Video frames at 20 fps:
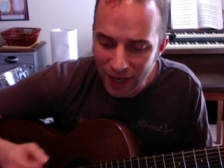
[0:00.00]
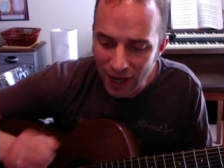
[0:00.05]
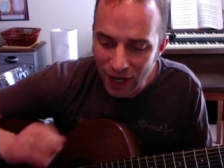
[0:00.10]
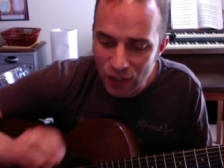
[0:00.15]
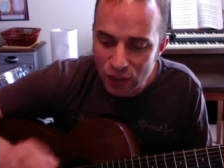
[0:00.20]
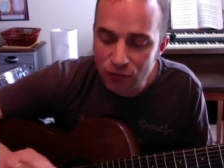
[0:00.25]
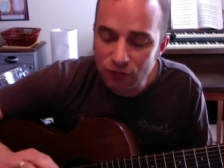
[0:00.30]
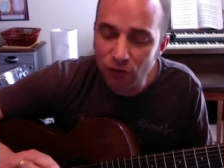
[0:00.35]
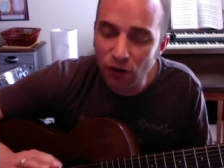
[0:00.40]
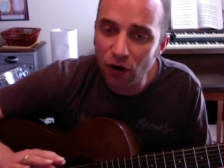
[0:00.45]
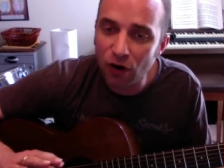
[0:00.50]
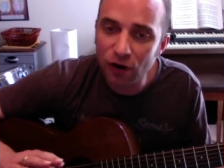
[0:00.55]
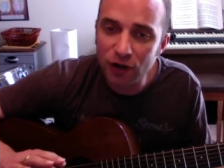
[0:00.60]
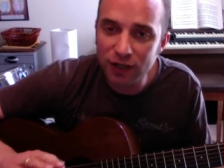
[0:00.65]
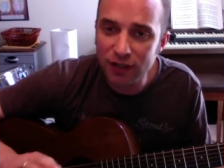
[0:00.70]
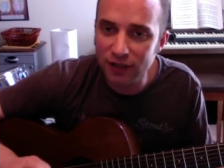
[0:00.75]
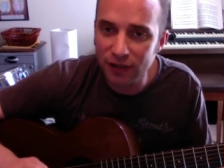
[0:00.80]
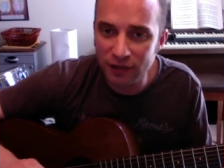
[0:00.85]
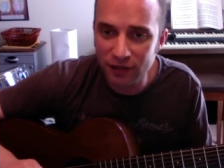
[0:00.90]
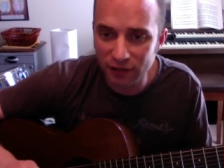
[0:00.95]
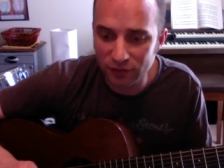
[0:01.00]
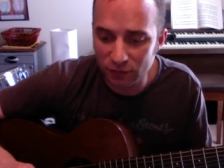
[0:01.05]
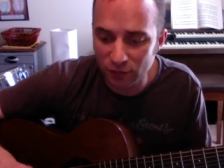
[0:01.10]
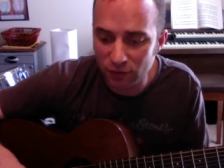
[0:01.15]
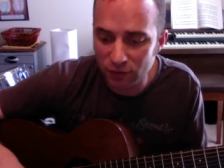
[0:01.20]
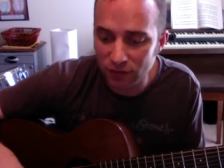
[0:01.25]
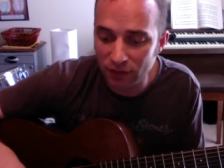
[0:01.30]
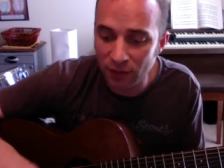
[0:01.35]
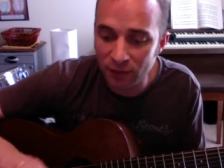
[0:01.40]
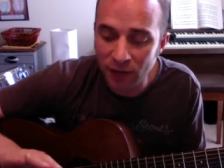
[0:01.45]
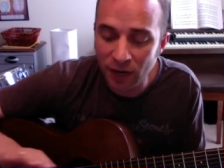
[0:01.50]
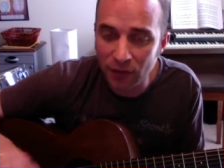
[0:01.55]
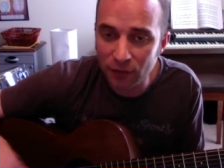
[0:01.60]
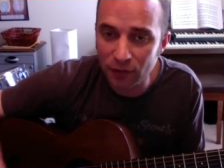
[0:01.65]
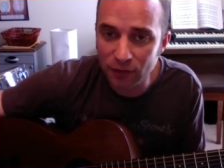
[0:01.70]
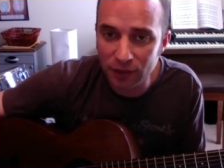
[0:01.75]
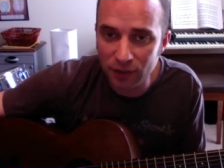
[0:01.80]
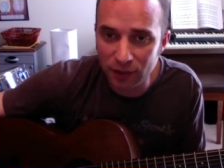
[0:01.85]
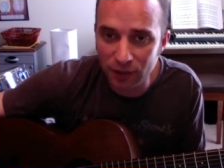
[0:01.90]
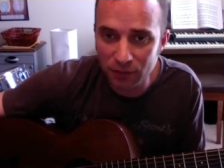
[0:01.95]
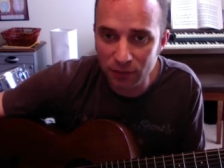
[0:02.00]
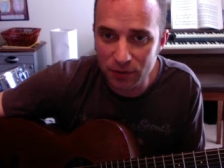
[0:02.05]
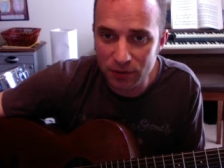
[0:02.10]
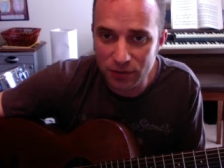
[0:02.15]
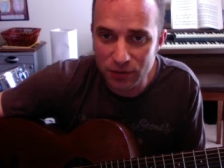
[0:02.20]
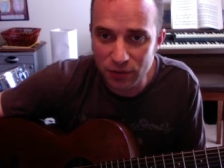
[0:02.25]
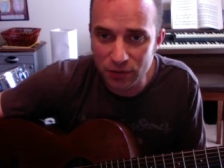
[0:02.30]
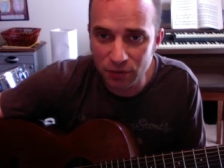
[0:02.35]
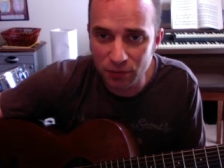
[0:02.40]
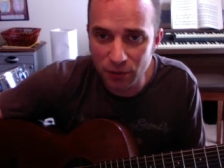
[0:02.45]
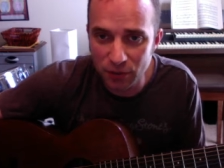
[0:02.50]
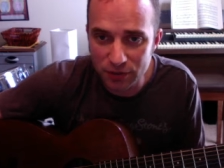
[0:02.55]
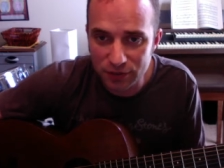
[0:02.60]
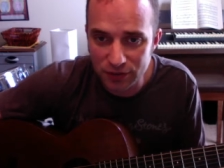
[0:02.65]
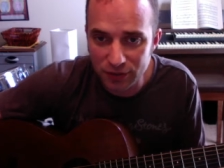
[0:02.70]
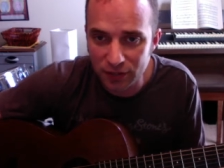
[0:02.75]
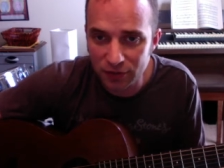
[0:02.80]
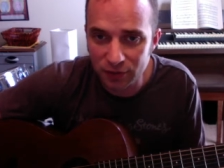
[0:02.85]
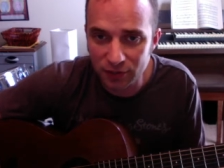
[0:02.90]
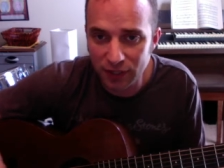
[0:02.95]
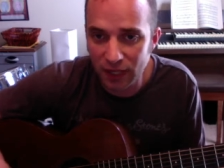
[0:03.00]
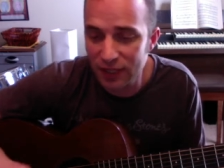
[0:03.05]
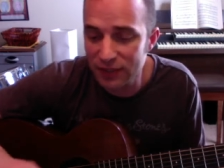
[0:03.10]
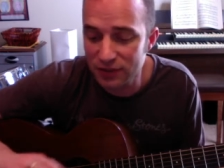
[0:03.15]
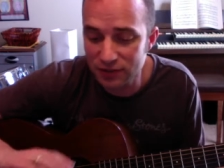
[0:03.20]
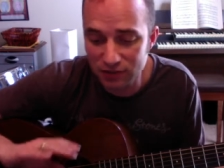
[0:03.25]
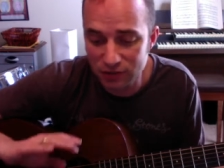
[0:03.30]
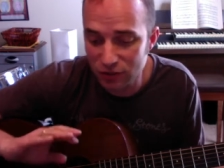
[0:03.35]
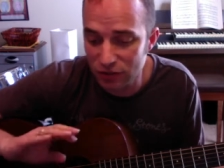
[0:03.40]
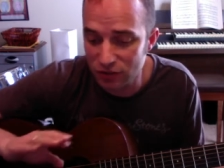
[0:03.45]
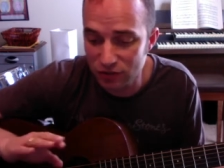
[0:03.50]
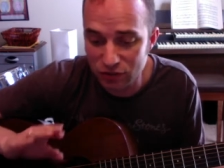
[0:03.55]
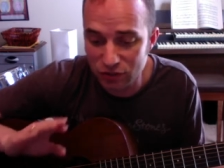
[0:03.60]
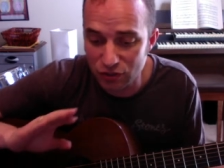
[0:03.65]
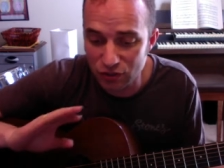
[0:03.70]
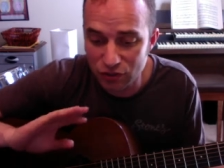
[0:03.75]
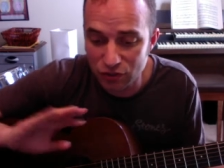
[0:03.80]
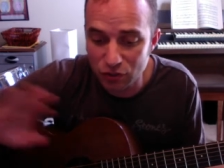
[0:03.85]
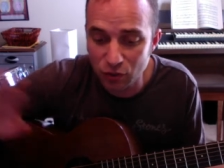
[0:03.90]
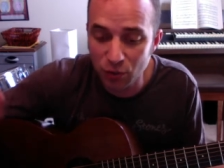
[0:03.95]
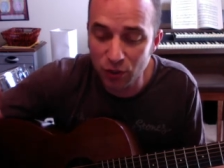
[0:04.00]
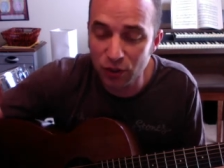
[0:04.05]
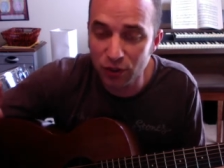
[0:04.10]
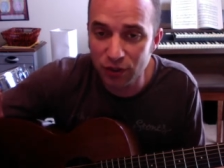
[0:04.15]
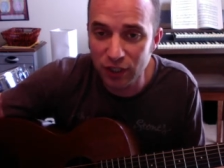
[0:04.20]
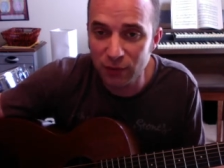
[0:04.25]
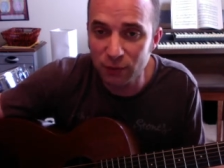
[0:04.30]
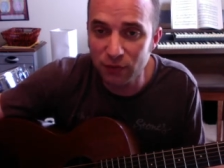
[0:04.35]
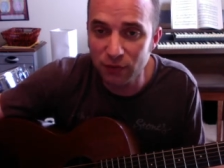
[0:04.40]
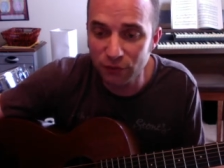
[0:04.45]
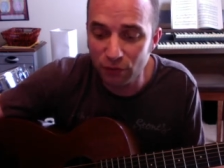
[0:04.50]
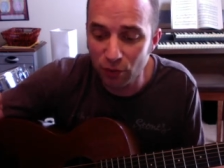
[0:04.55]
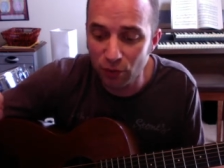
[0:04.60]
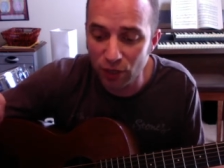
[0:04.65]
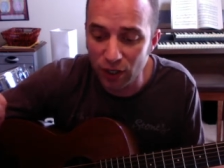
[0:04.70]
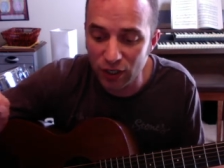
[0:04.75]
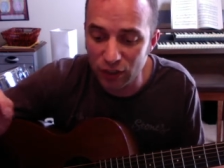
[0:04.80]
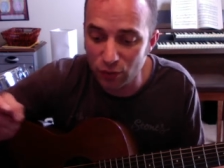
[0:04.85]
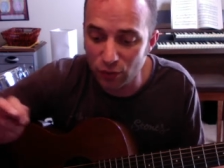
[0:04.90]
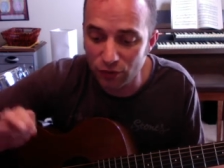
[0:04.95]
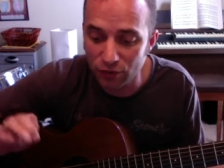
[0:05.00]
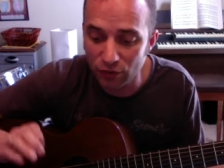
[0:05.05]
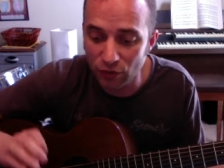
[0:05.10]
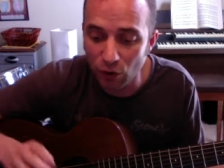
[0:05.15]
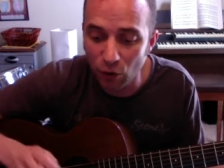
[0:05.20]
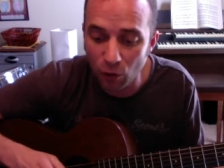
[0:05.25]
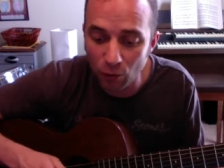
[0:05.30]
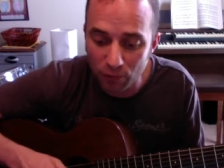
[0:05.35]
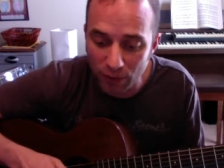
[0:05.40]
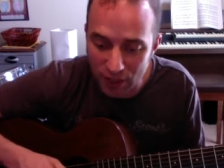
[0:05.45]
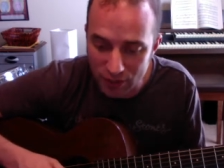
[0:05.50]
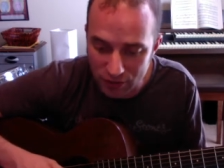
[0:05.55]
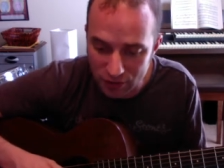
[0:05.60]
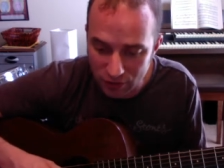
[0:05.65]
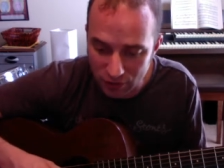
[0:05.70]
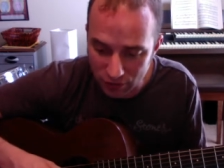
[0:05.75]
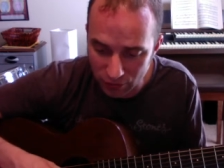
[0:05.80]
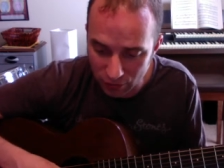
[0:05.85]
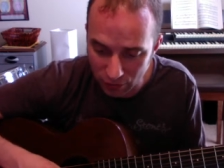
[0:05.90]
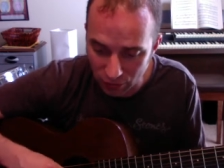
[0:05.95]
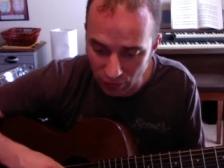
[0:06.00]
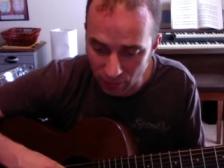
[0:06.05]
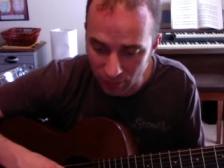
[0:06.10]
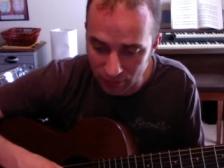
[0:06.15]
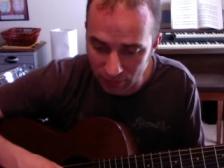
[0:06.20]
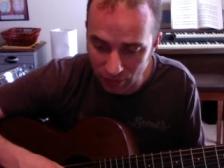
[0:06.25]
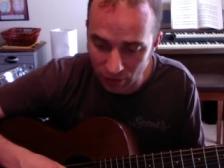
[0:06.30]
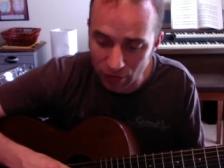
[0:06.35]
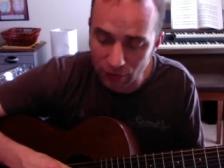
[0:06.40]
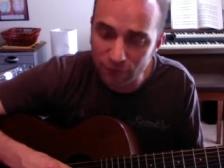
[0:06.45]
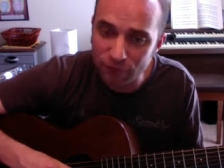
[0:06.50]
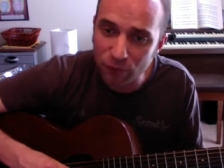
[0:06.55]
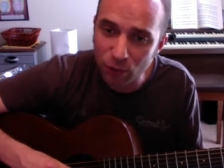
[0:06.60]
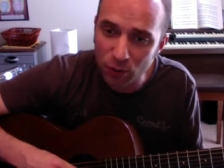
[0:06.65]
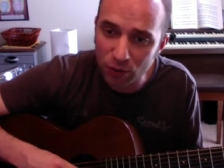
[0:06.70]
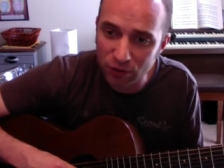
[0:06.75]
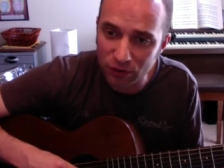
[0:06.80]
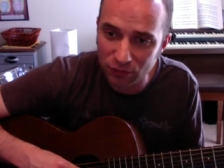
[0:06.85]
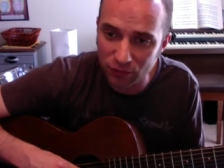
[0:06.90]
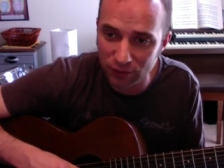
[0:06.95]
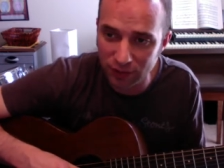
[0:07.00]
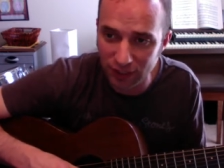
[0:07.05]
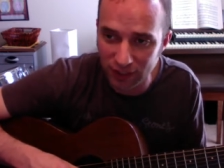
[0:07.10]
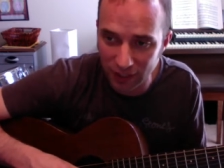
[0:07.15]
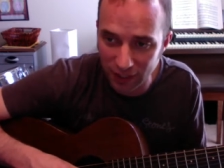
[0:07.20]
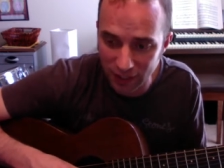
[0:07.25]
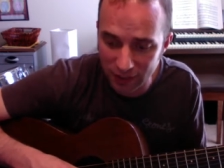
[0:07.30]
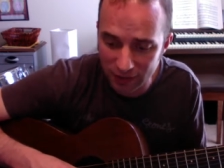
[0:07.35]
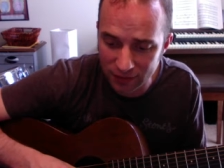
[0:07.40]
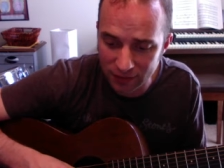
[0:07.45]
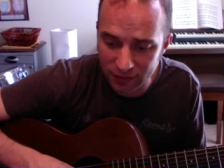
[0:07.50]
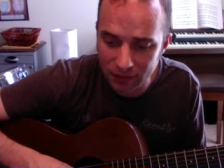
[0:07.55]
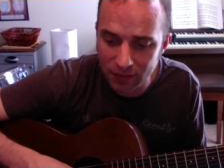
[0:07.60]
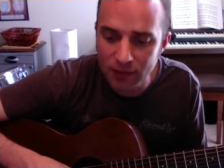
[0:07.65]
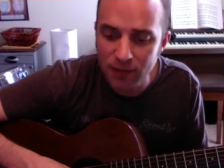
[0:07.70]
And you've already done this one, so I'm not really going to push you too much on this one. I just do what you did before, and you do it for the whole measure. So thumb is on the 4th string again.